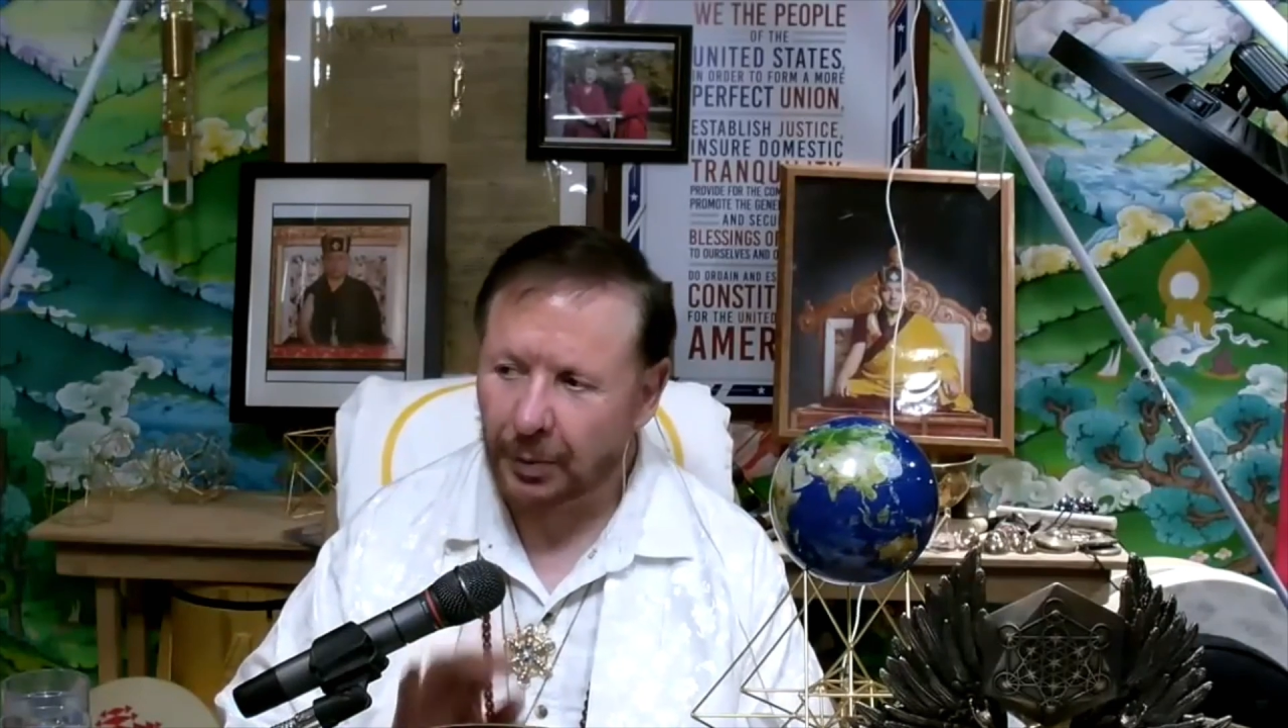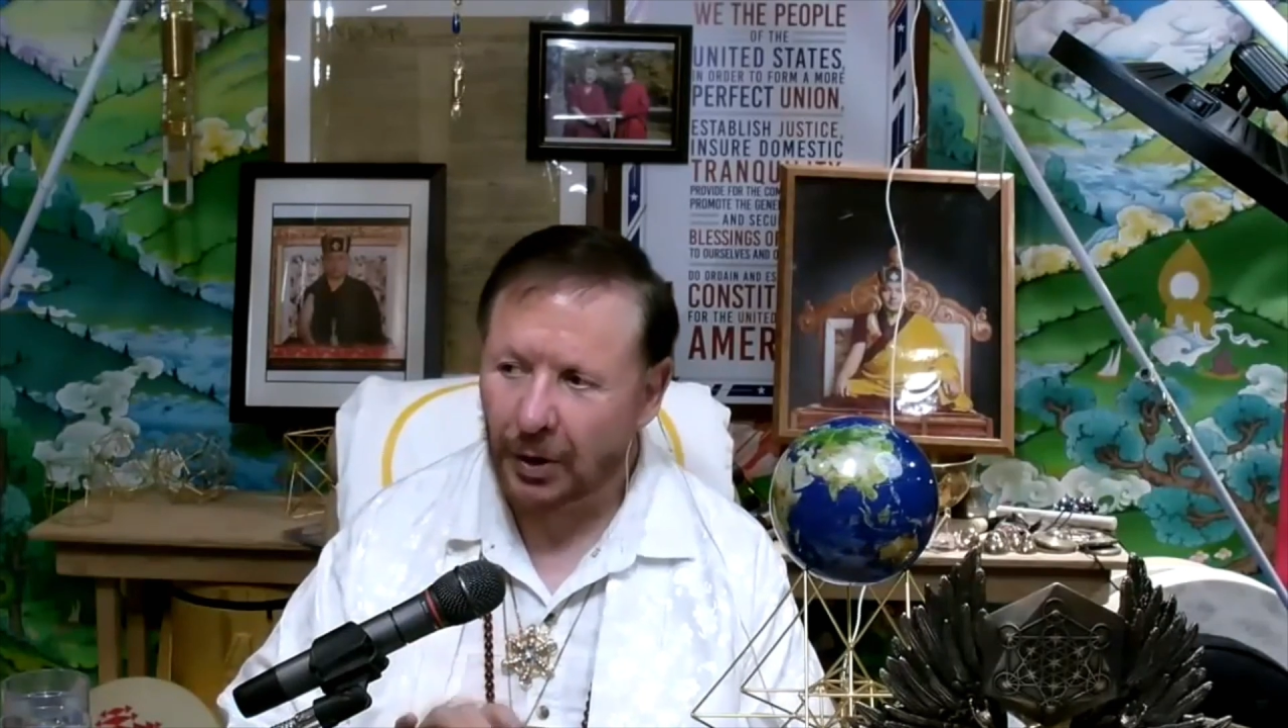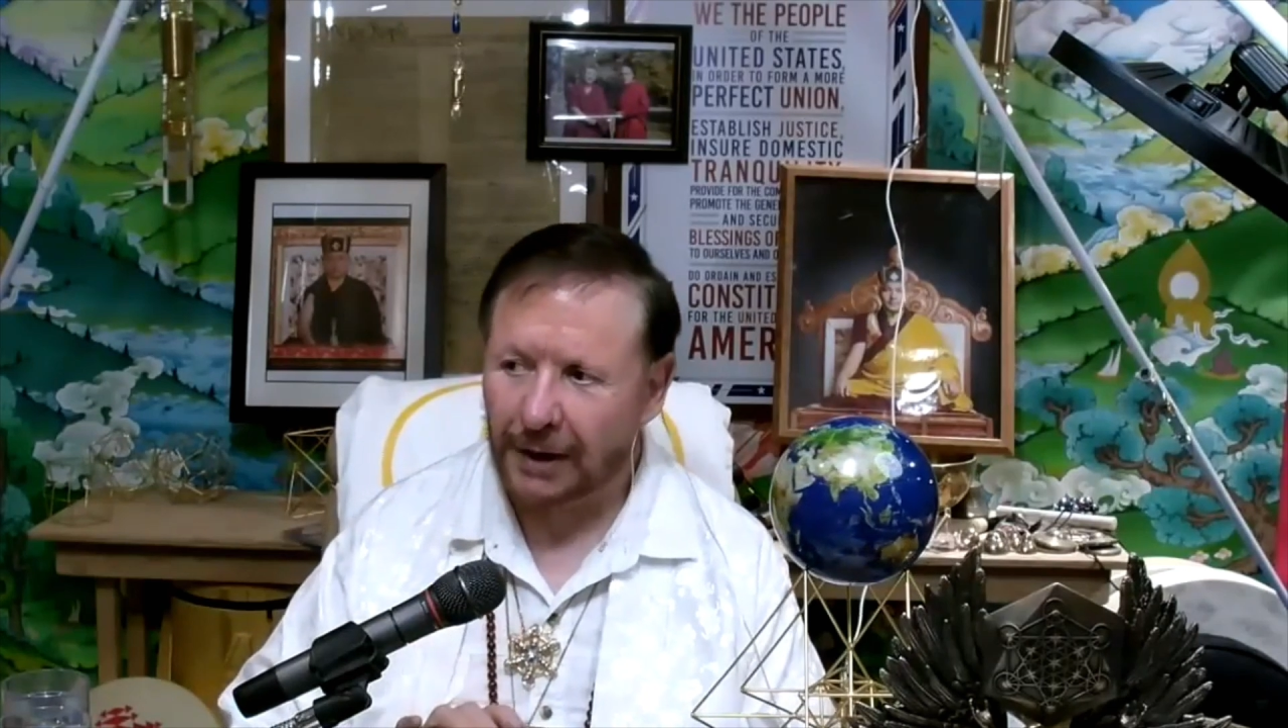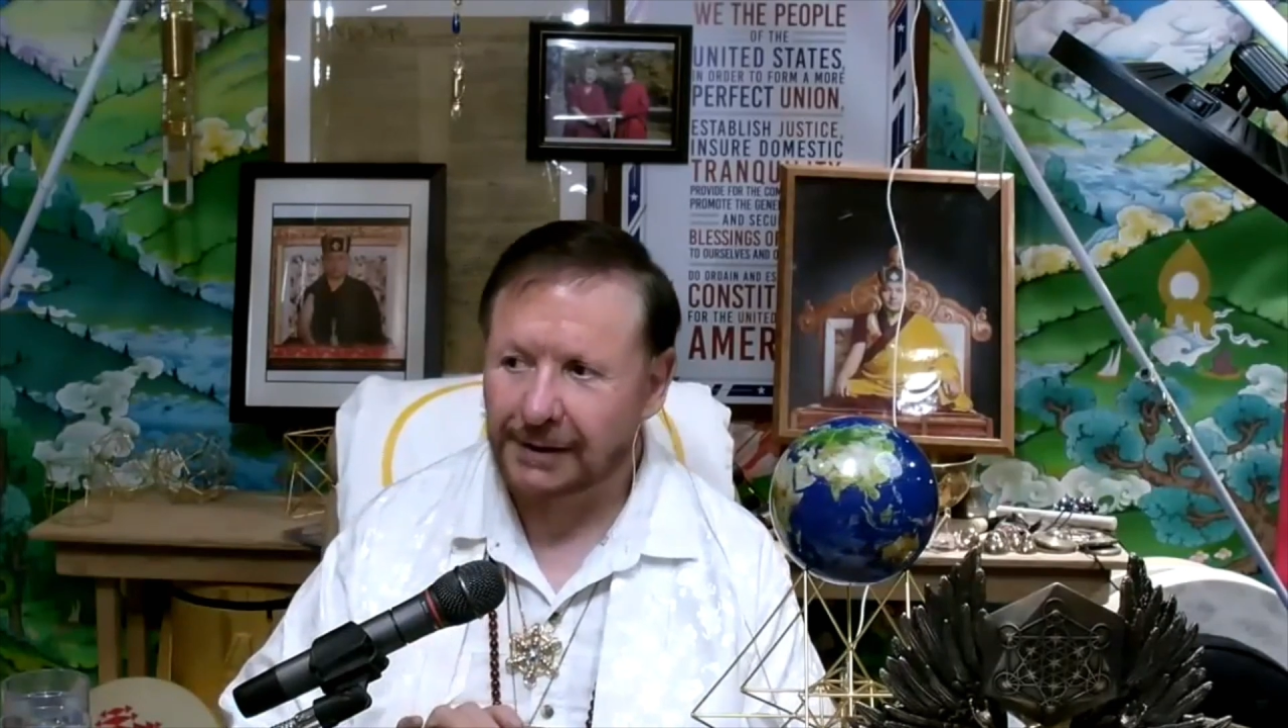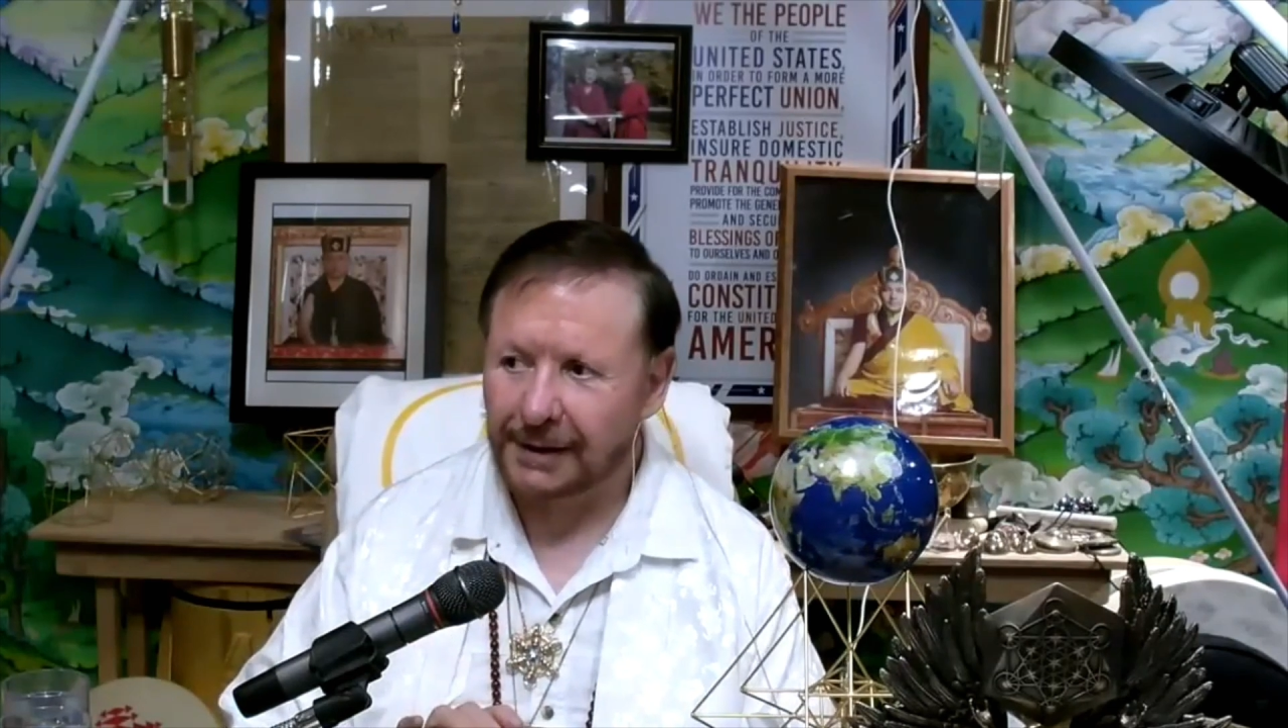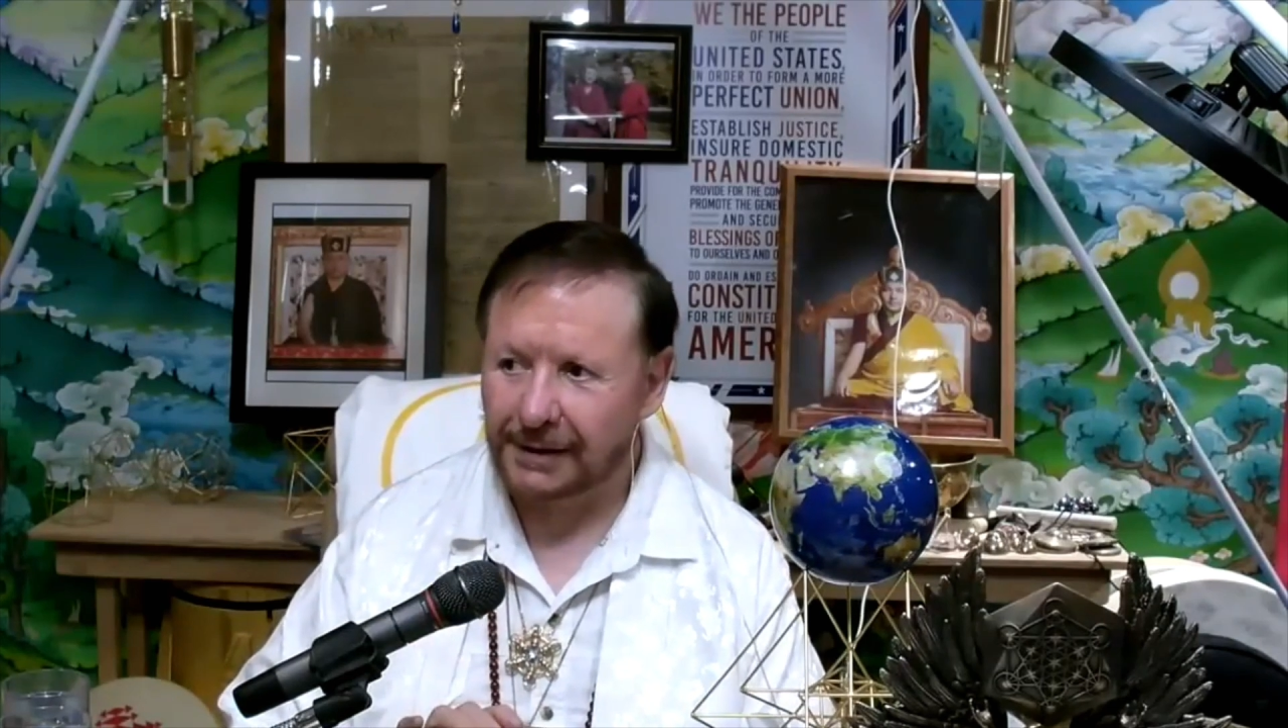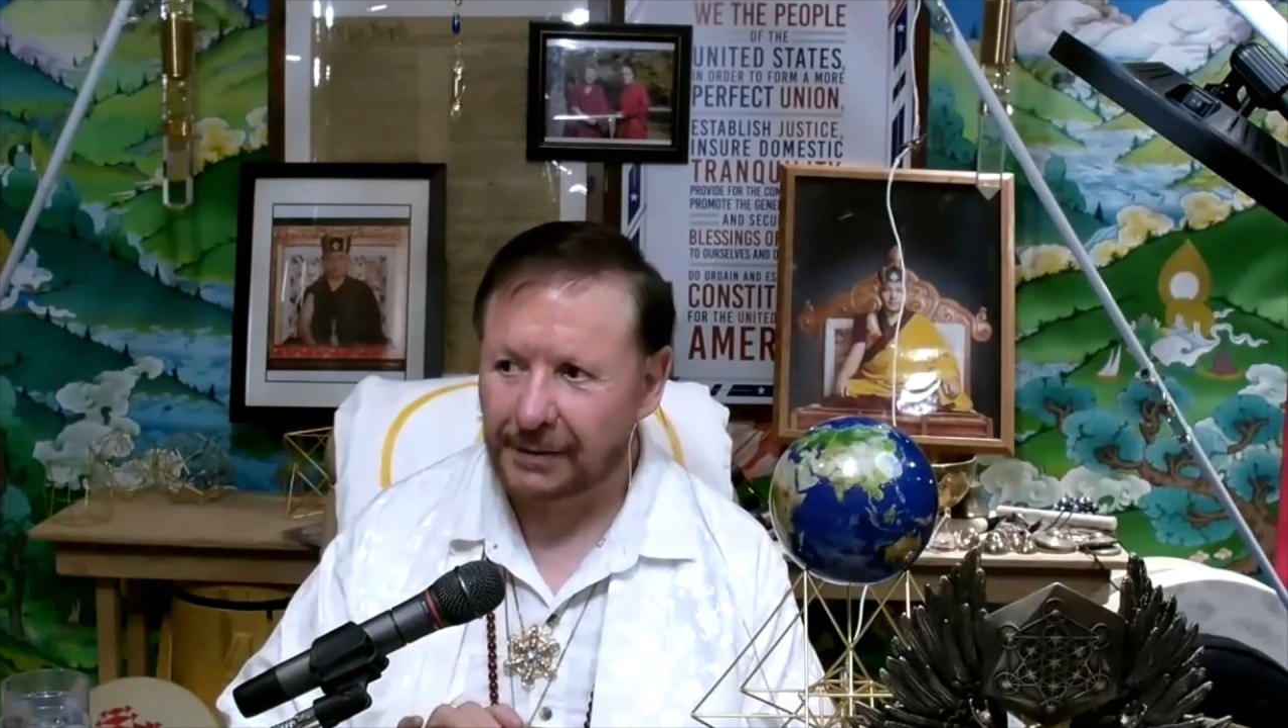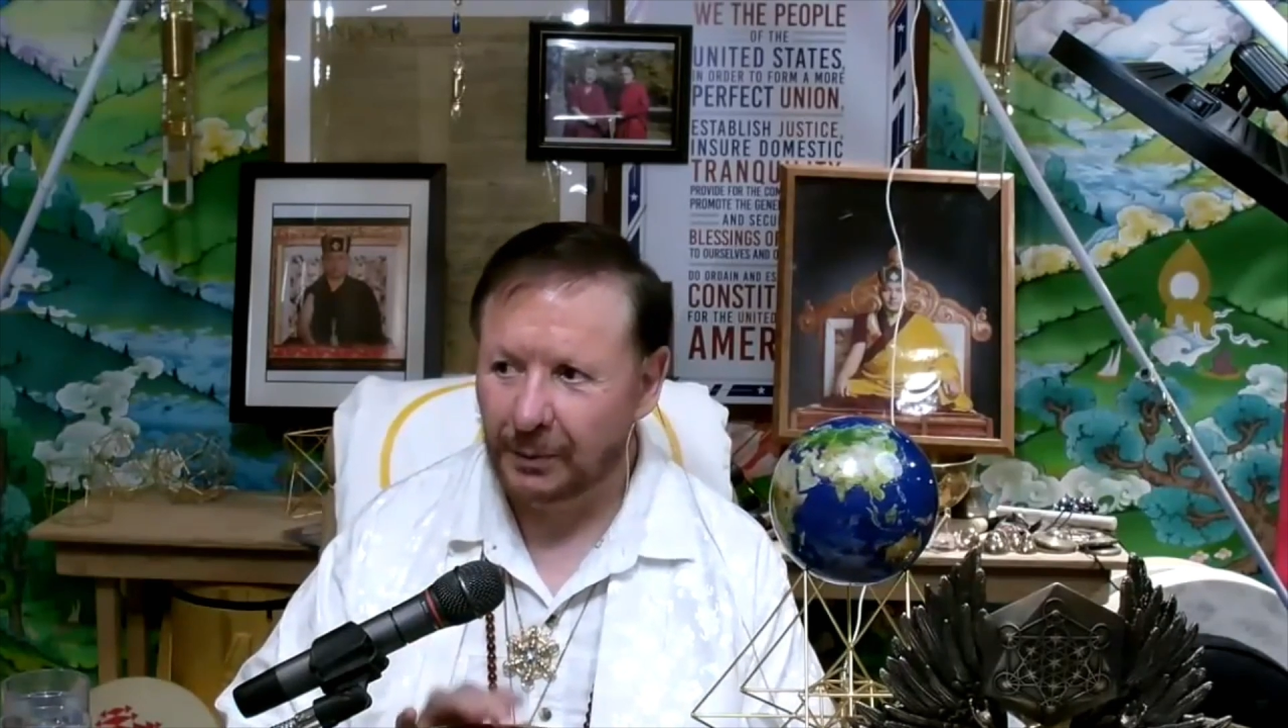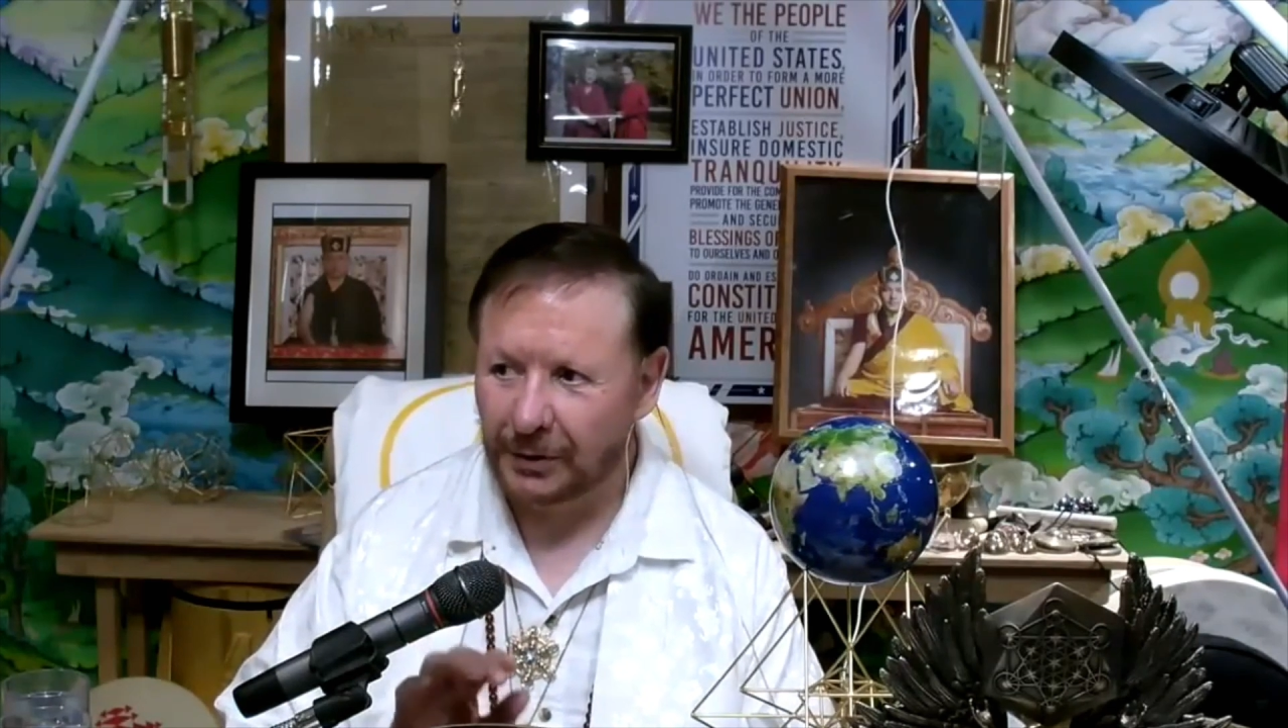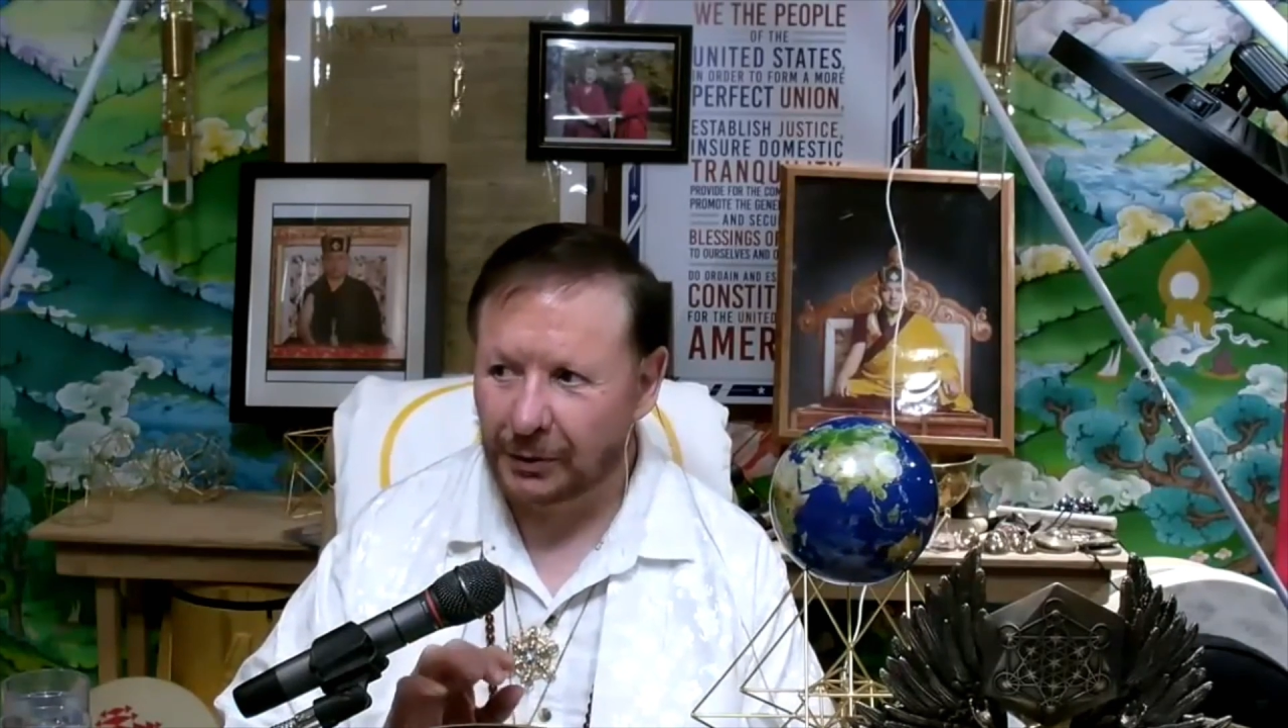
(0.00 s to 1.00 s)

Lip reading: process in